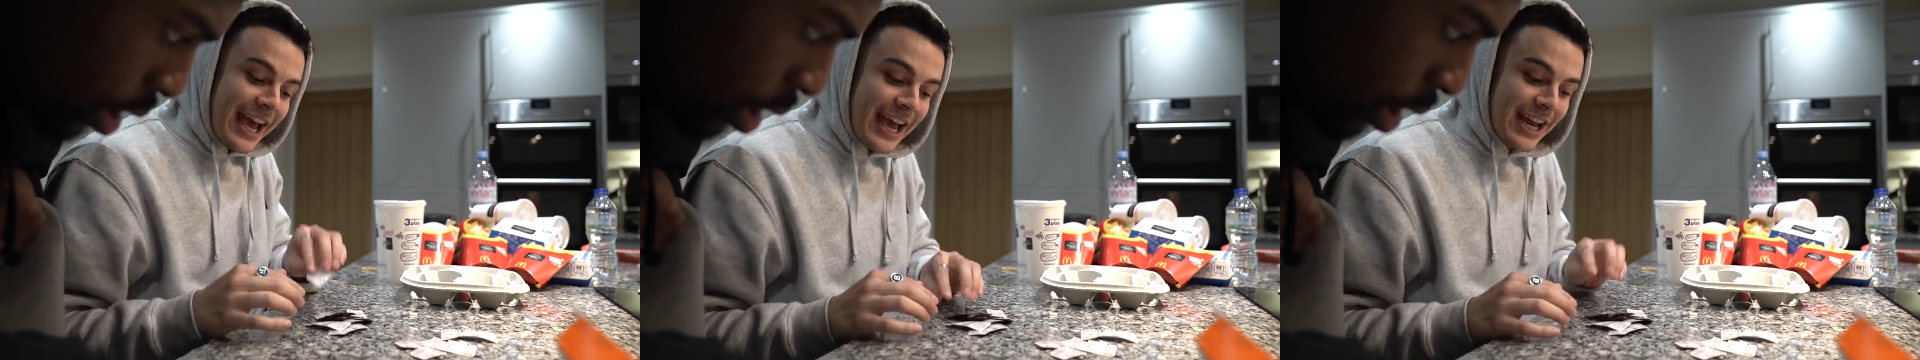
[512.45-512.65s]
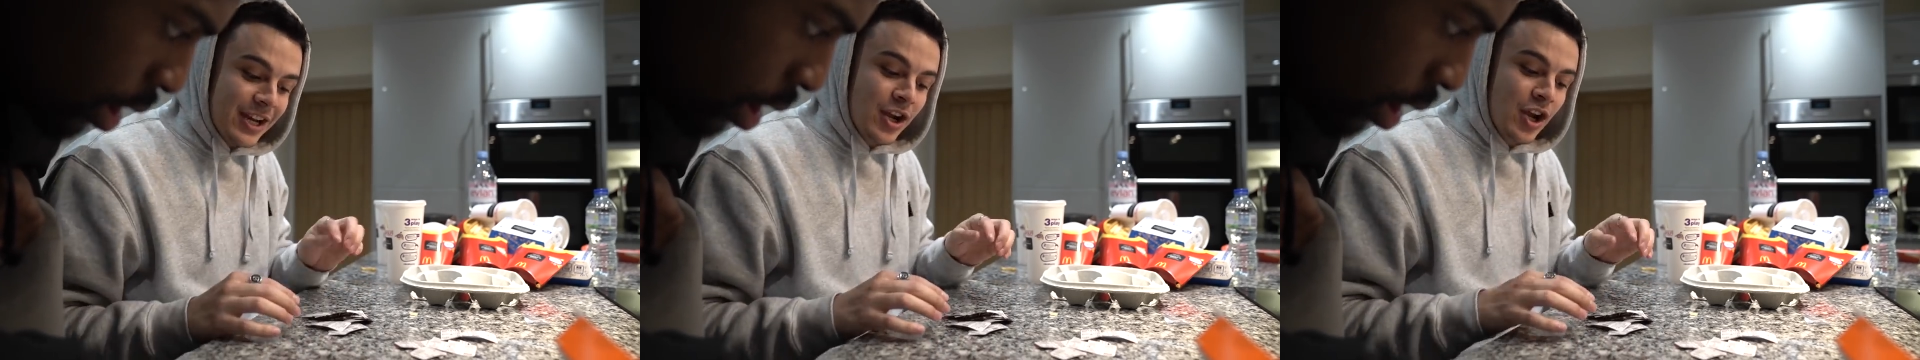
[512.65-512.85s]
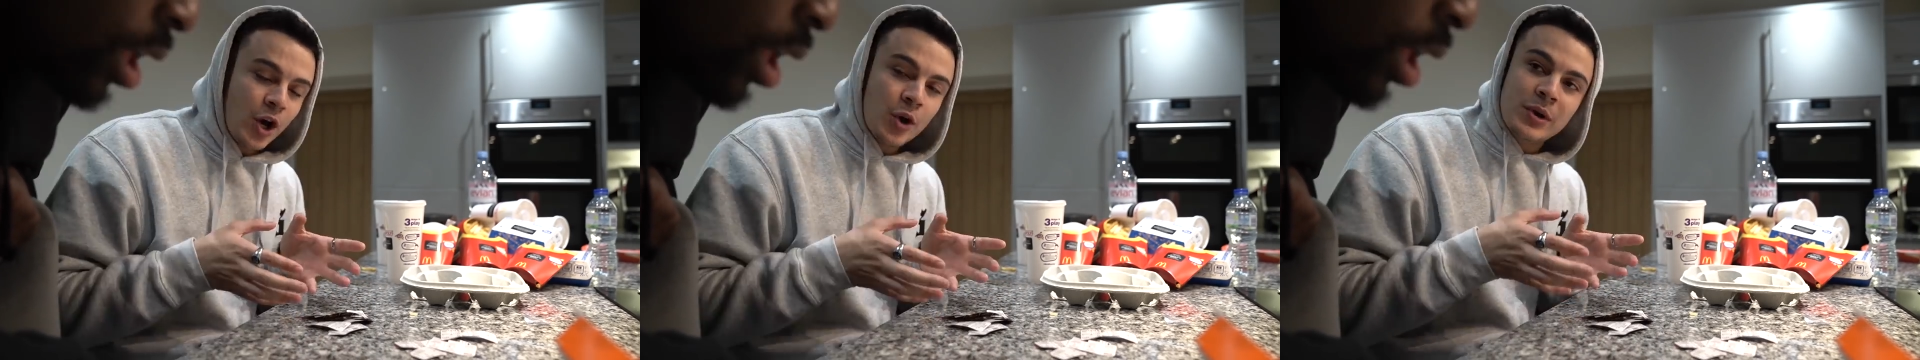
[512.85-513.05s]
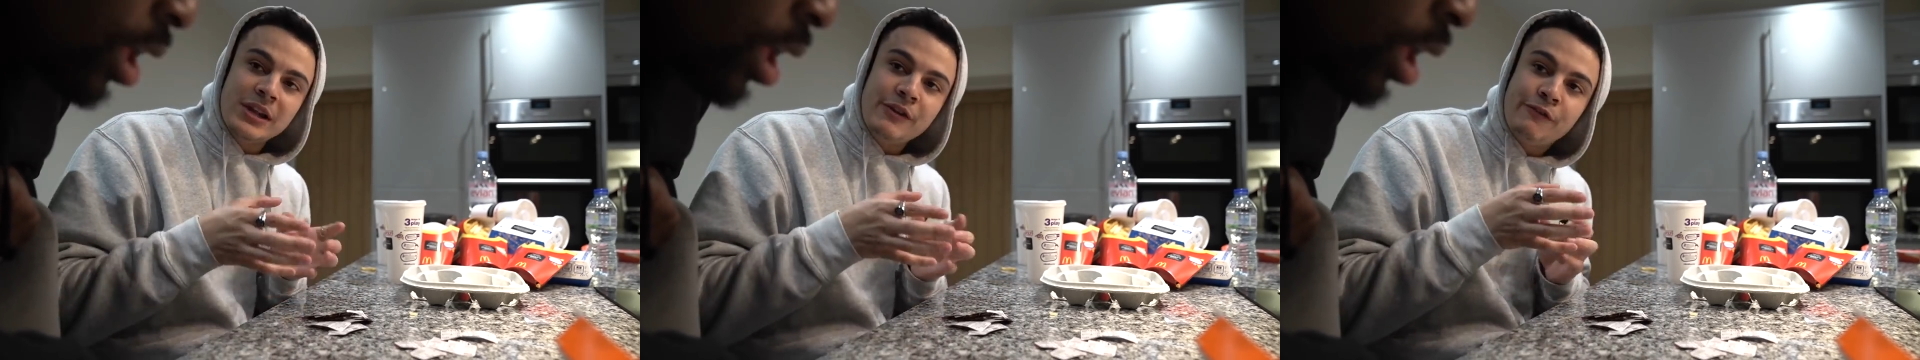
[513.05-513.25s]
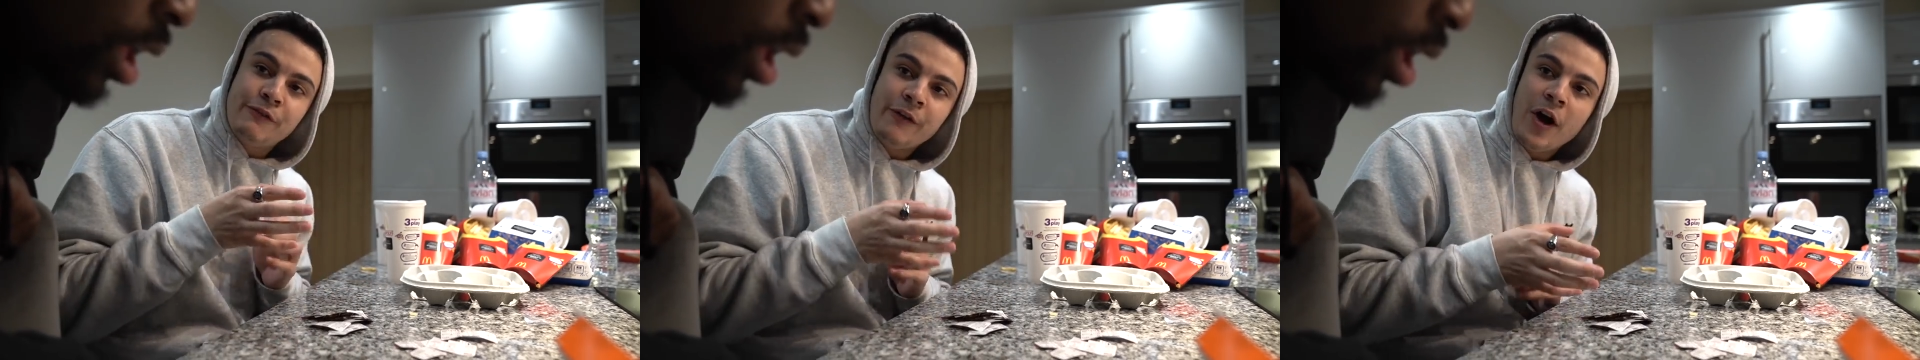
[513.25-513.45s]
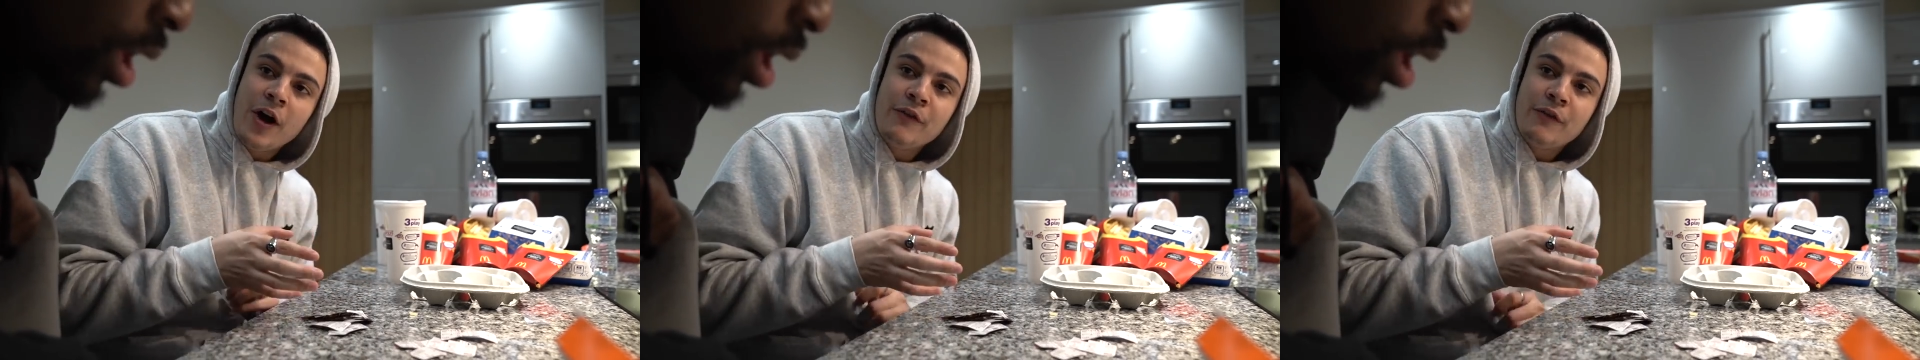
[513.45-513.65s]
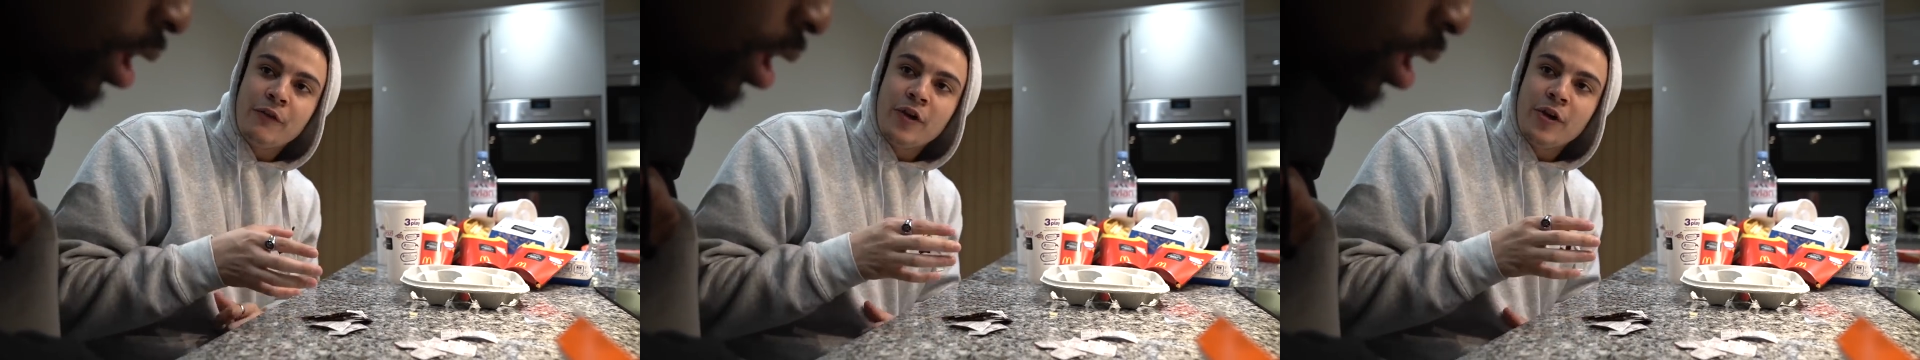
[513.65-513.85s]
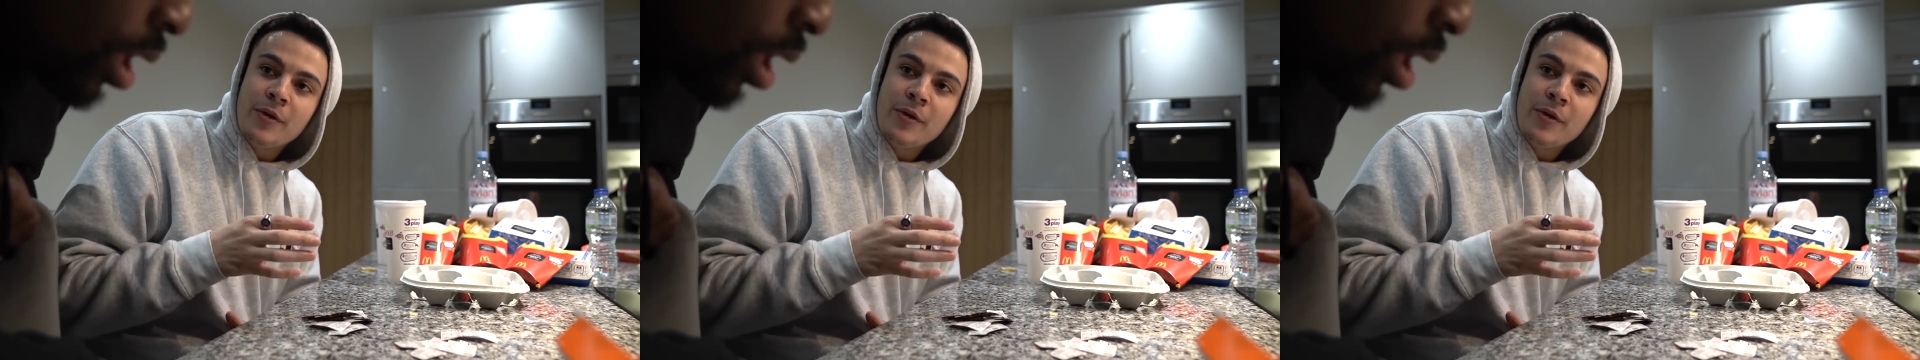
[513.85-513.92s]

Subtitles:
10. Only 5 of